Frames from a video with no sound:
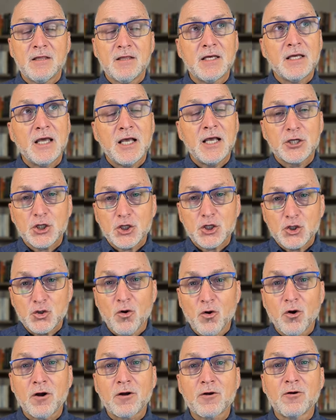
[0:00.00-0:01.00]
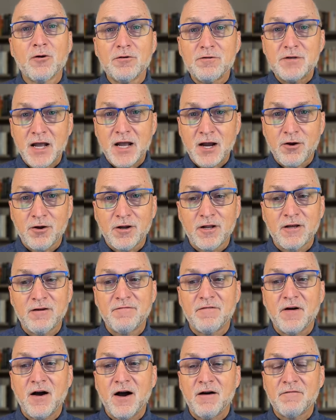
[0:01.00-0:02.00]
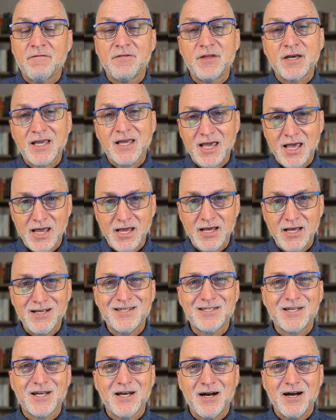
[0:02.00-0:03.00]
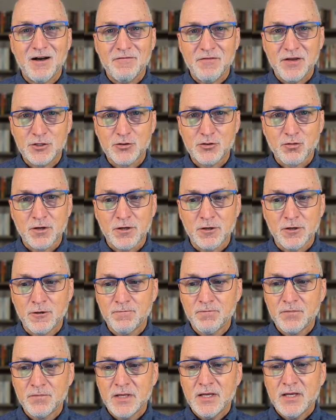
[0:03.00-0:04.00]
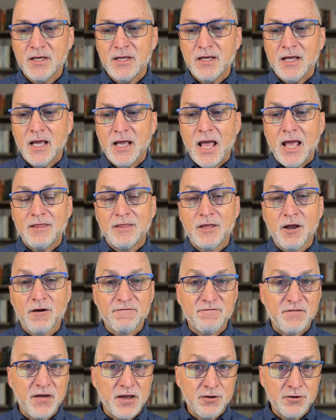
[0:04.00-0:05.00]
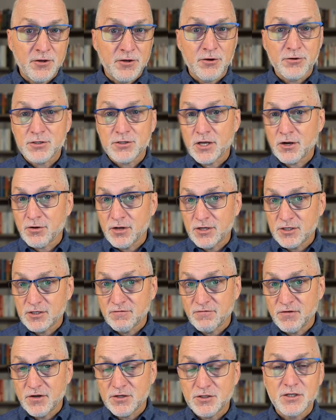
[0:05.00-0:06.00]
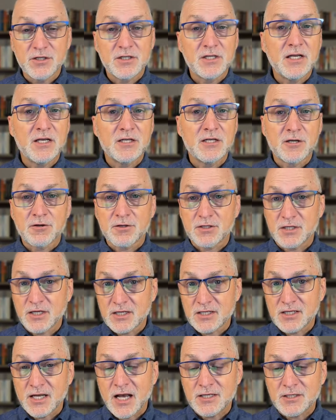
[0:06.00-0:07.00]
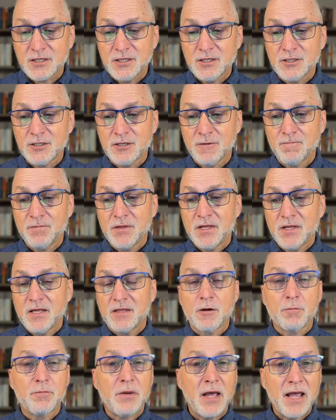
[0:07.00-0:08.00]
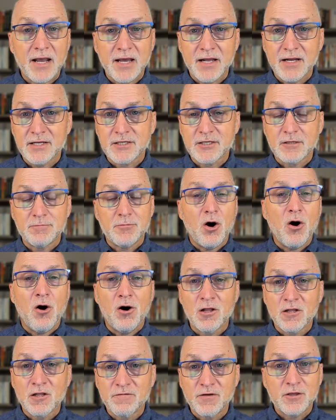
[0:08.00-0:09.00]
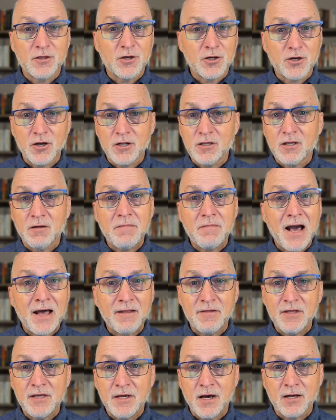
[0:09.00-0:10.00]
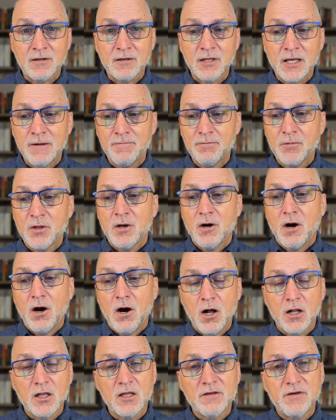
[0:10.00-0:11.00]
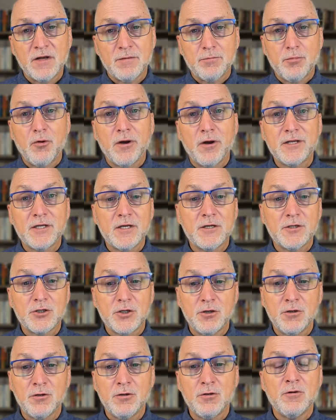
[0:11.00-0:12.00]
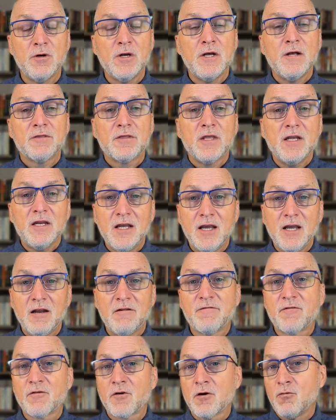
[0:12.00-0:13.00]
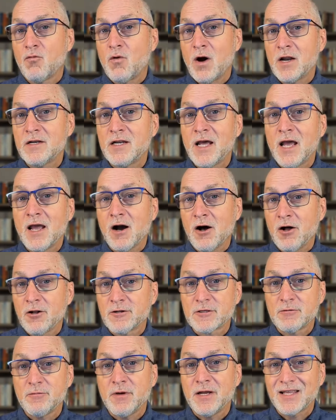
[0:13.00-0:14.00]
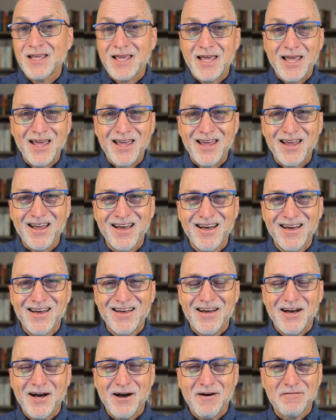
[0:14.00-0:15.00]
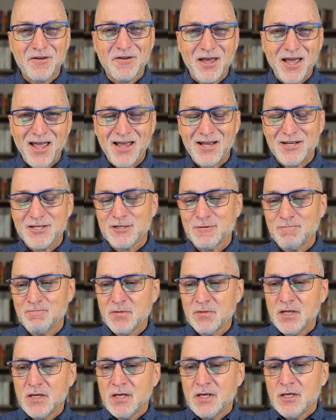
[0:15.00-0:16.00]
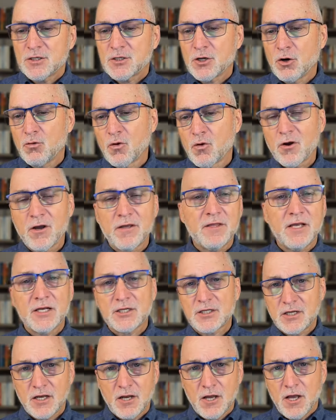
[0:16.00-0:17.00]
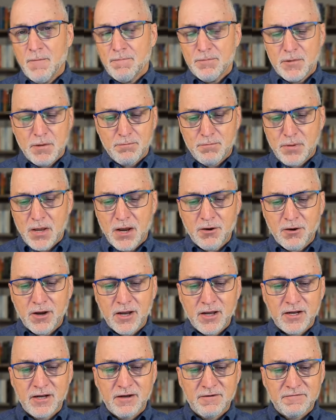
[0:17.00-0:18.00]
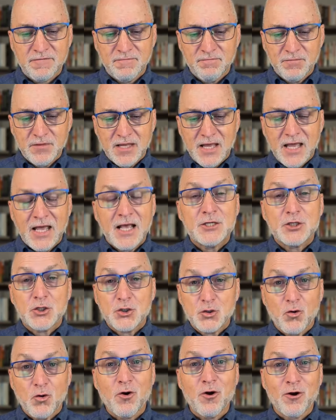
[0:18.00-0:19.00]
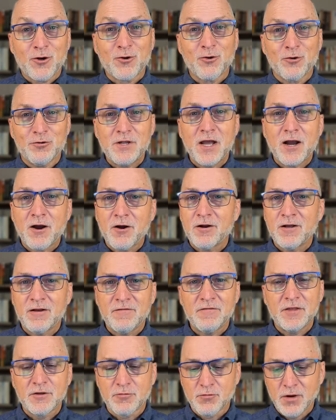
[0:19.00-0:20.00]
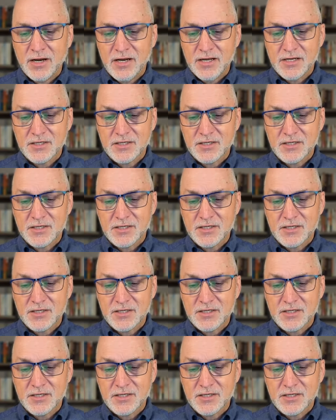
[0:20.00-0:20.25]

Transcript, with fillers: historical narrative of the kings of Israel, their failures, their insufficiencies, their successes, their paganism, all of it, the good, the bad, the ugly, all of it pointing to the need for a one-day ultimate king of kings. So we're in this period of historical narrative, and the reading is